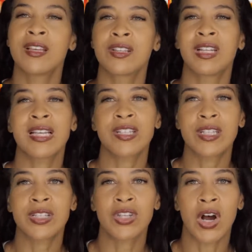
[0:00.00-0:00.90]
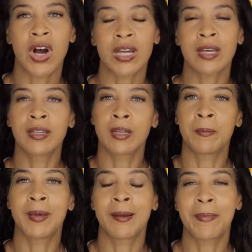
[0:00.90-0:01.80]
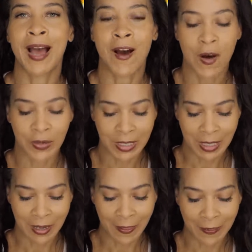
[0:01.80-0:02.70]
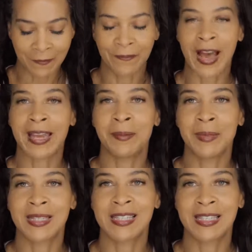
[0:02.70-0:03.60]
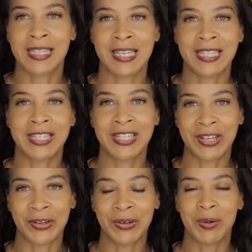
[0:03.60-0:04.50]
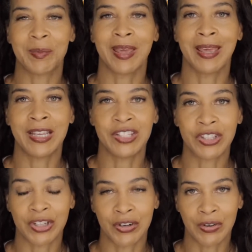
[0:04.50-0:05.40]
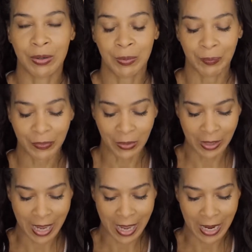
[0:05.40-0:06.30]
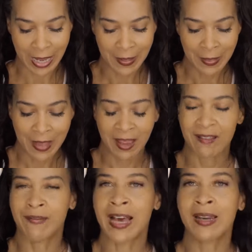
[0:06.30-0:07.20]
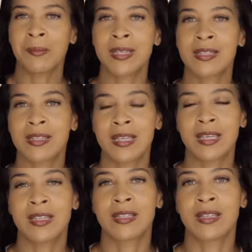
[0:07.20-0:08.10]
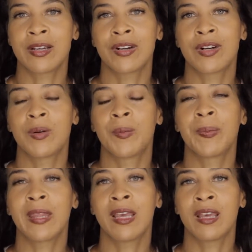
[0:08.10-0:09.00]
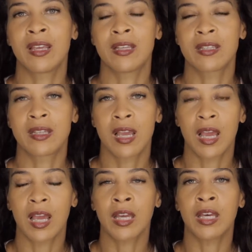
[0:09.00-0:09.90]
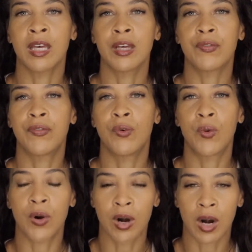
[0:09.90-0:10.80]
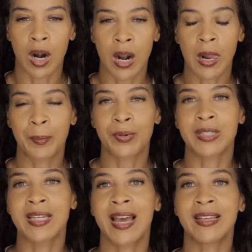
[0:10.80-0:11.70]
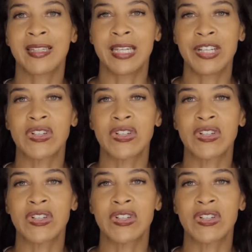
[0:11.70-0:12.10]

So let's just talk a little bit about vitamin C serum in general, okay? Vitamin C serum is good for protecting